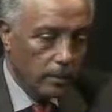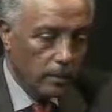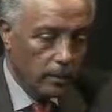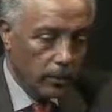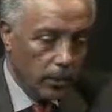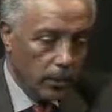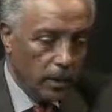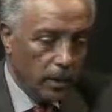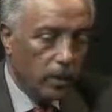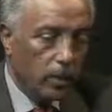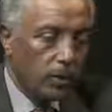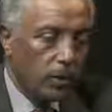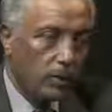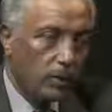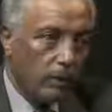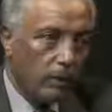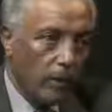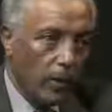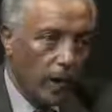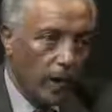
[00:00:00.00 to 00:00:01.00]
These
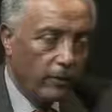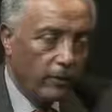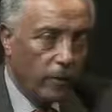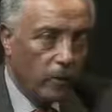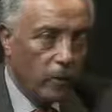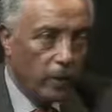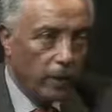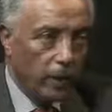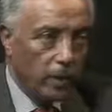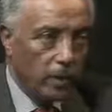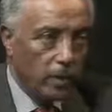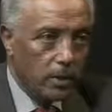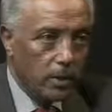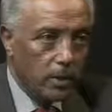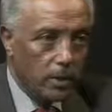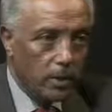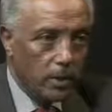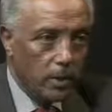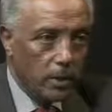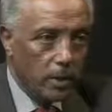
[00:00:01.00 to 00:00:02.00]
5
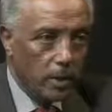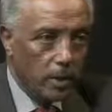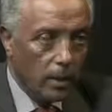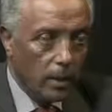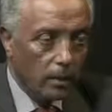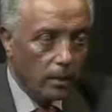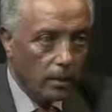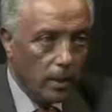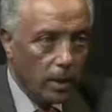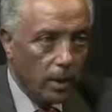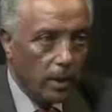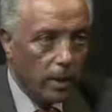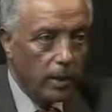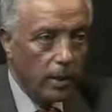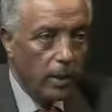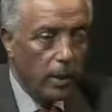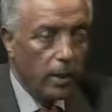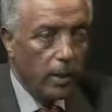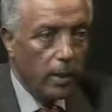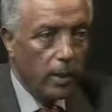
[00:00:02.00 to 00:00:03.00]
topics really
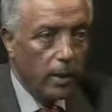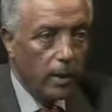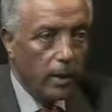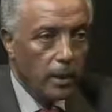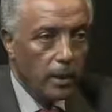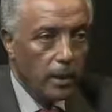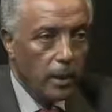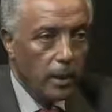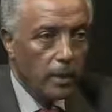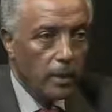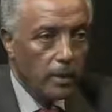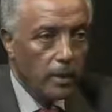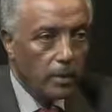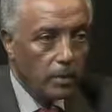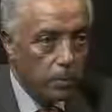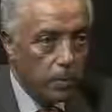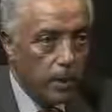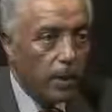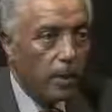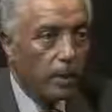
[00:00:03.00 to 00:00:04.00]
can
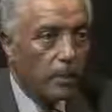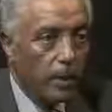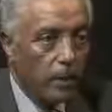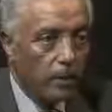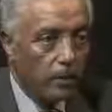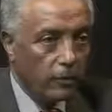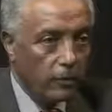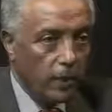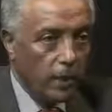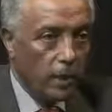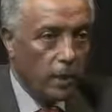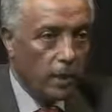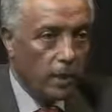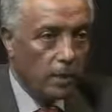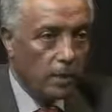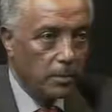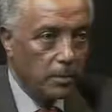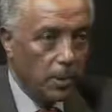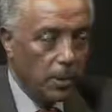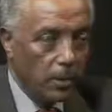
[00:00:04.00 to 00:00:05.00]
speak about
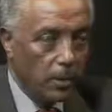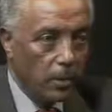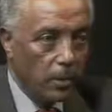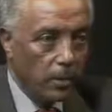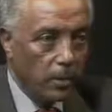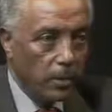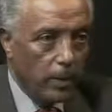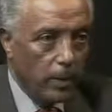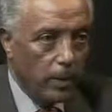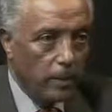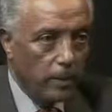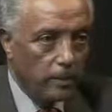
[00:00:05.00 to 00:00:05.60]
federalism in Ethiopia.